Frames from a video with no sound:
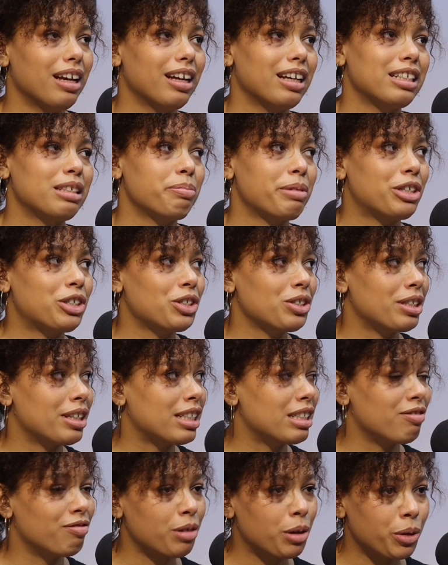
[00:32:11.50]
Especially
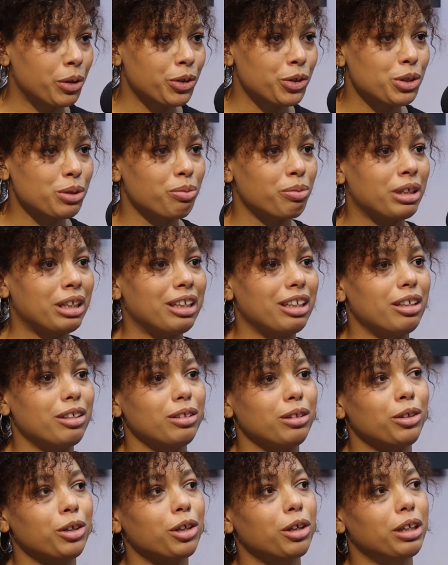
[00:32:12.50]
as voters,
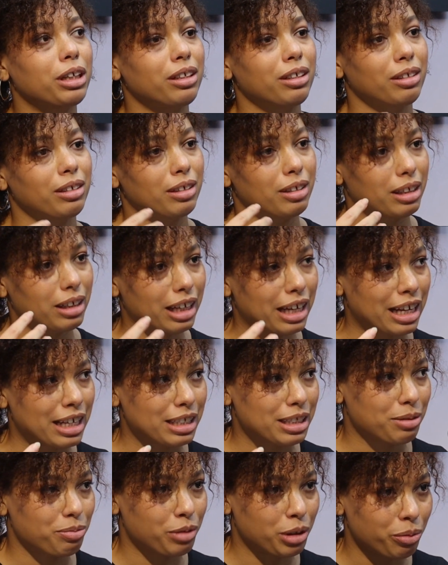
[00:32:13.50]

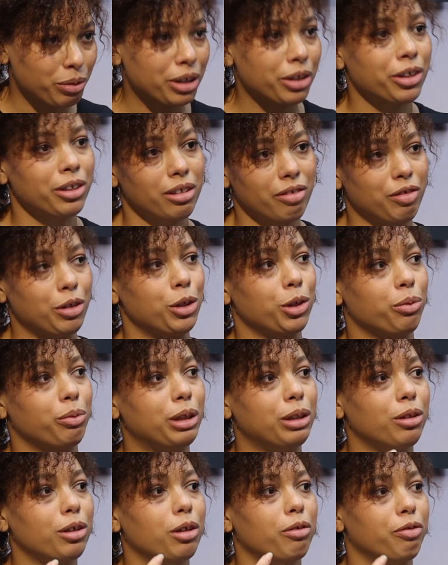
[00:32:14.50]
when we are the voter,
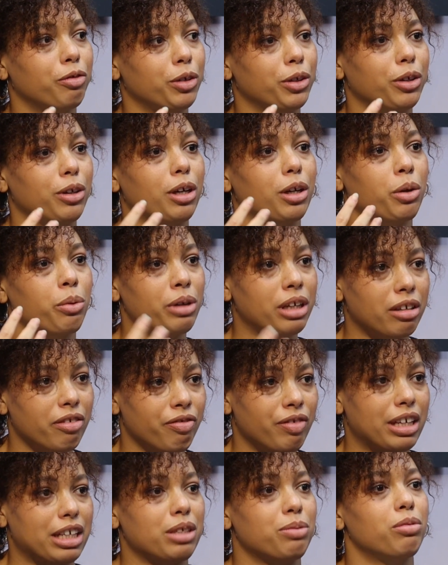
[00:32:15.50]
we look for a quick
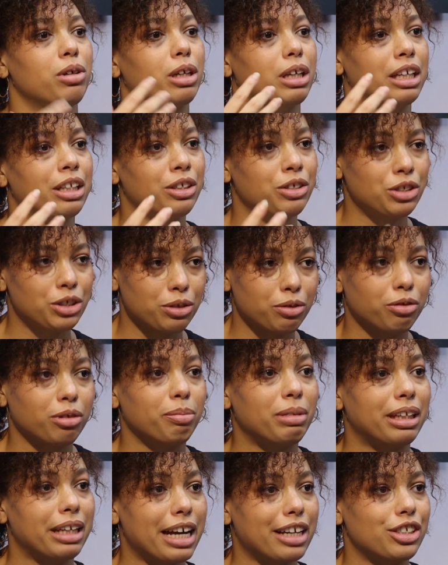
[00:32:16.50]
fix. What can you do for
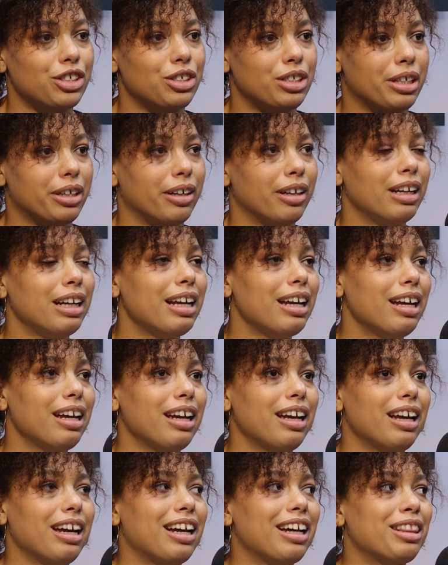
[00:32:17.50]
me next year?
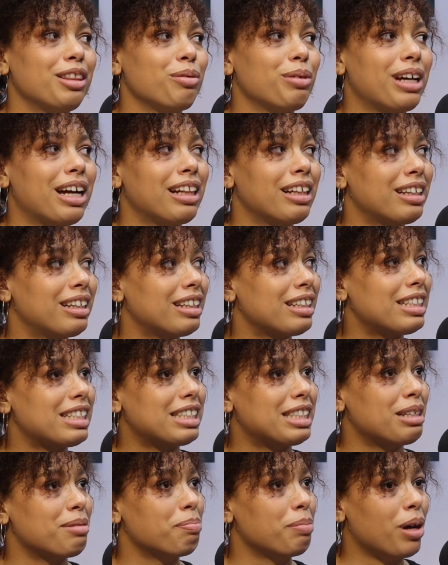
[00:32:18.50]
And the reality
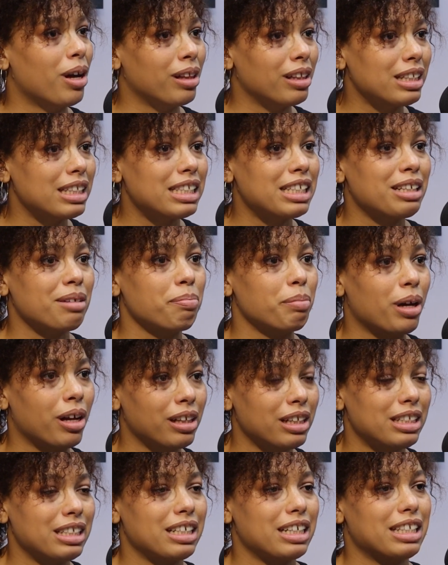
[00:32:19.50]
is that policy and
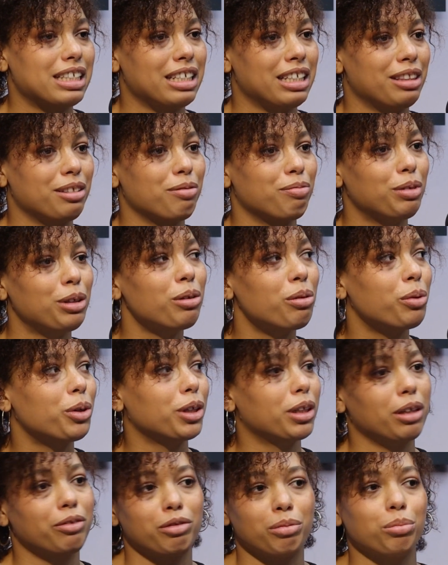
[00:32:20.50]
politics and the real
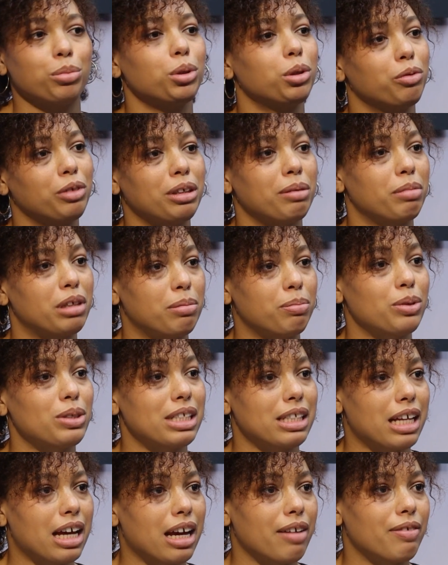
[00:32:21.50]
work of improving
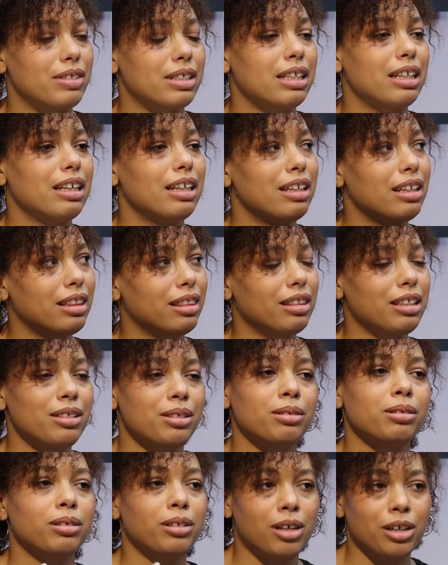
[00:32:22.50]
people's lives,
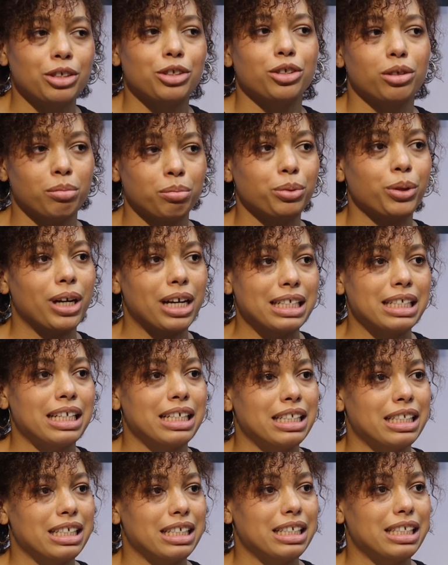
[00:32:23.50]
these are long-term
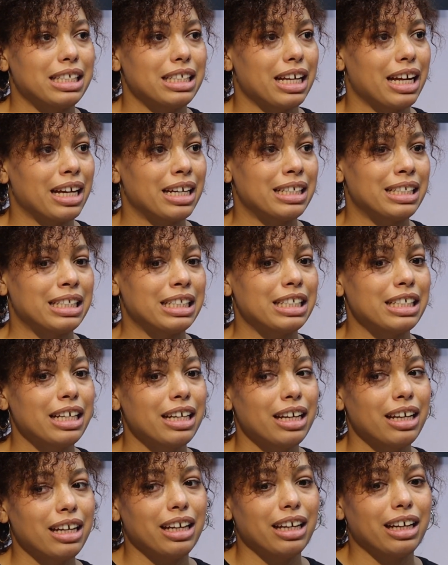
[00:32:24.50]
processes. And
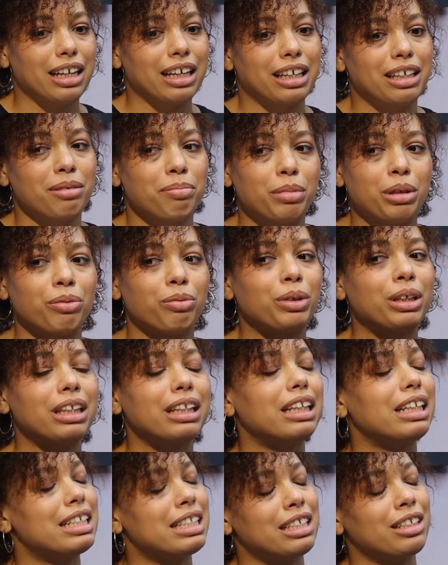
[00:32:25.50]
it can be
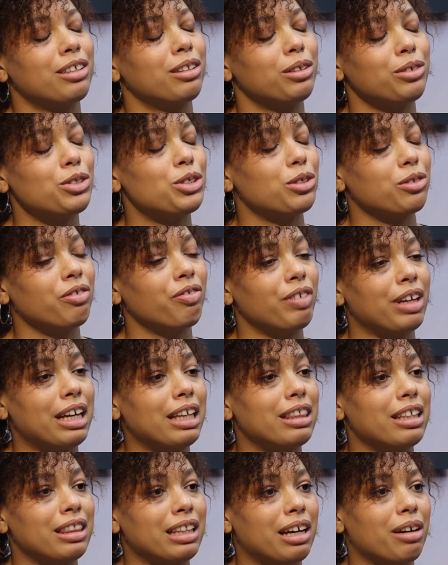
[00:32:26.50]
really easy to lose your
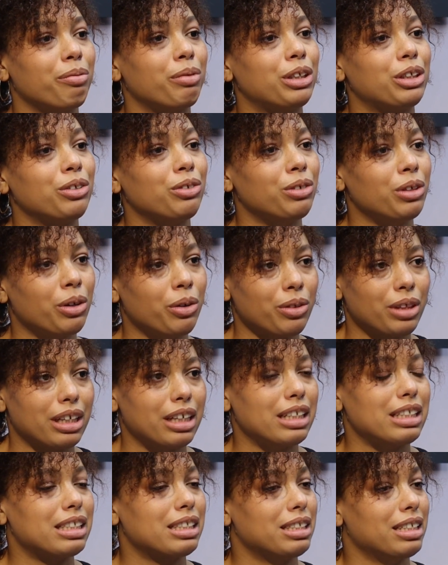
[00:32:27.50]
faith in that when you know that
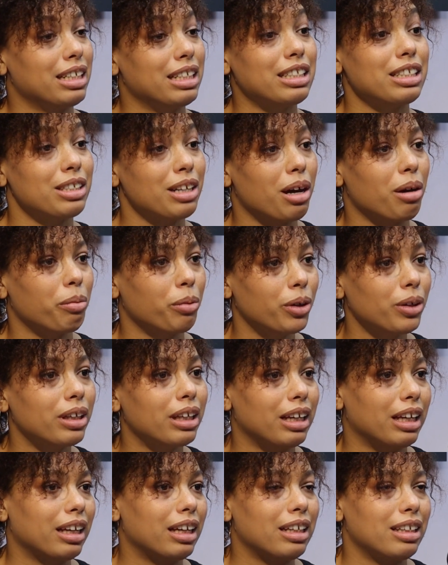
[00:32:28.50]
it's not
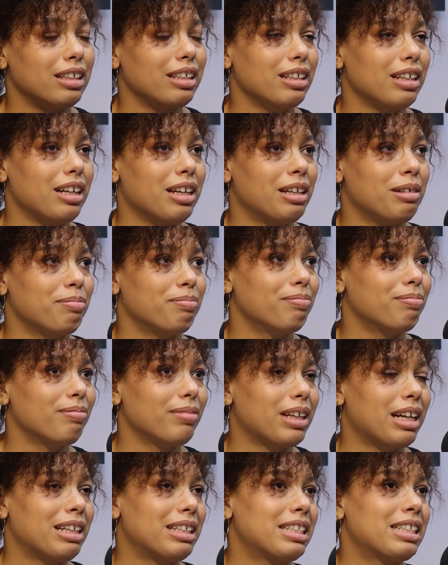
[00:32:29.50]
working. And
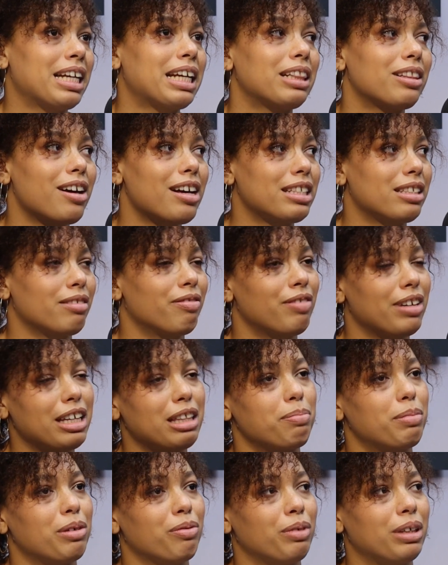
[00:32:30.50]
I say loss of
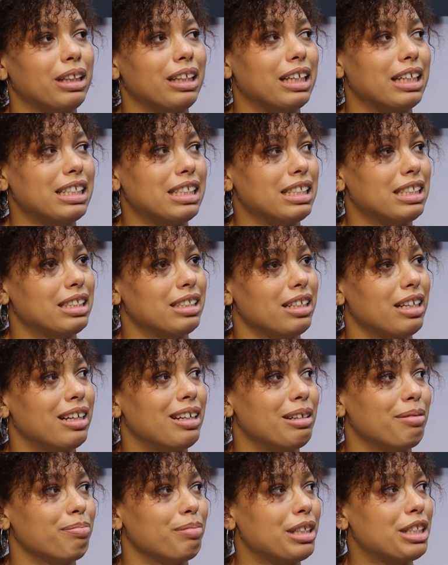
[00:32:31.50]
faith, but really it's
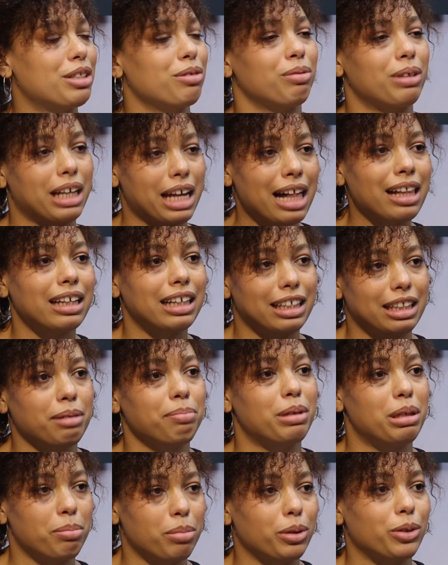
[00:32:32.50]
a reality
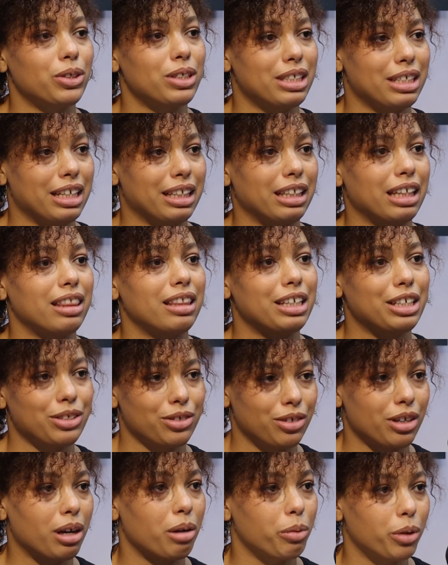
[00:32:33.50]
that people are seeing that
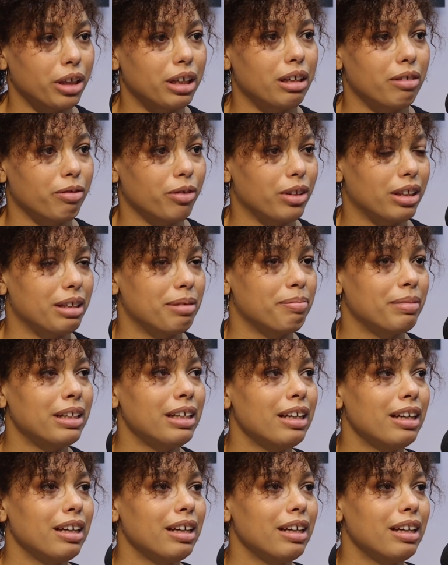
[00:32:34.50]
things are not working for them.